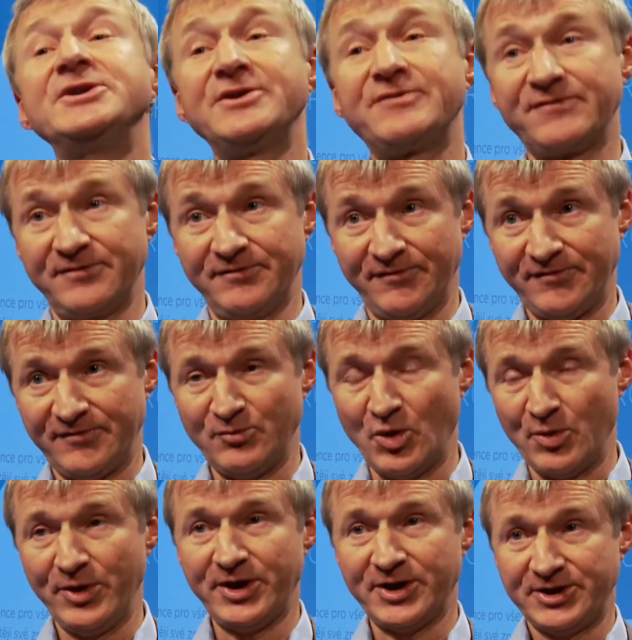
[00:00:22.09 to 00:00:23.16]
different from
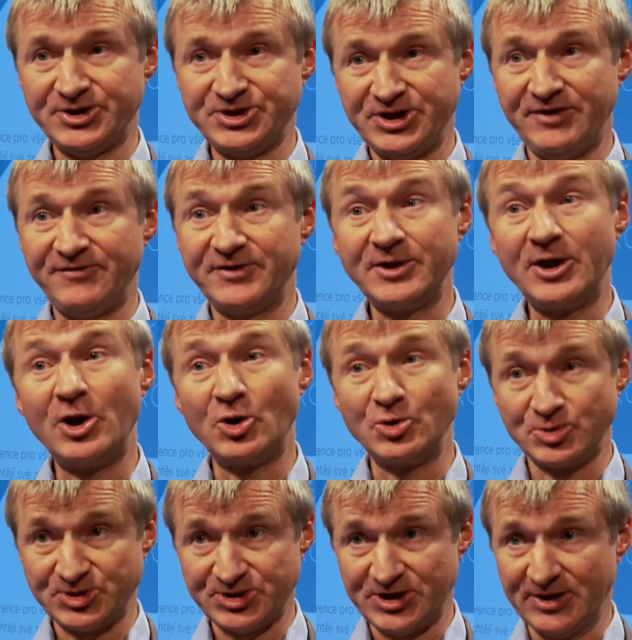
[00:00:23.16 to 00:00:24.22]
what we can achieve in the
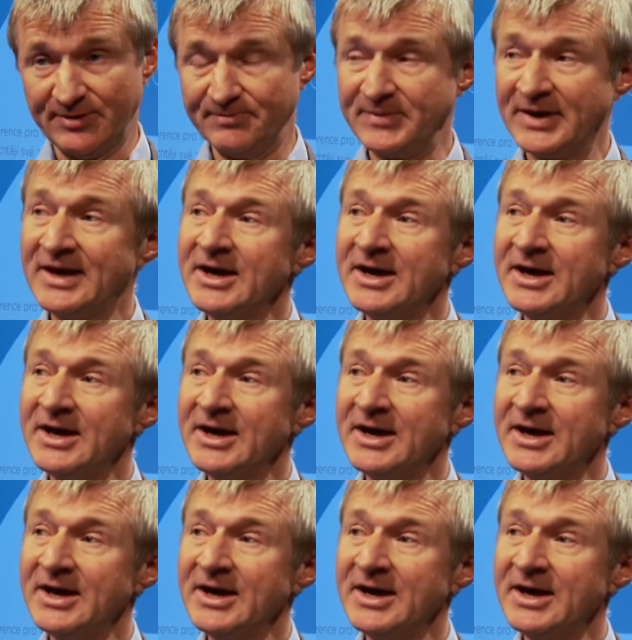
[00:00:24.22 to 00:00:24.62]
long term.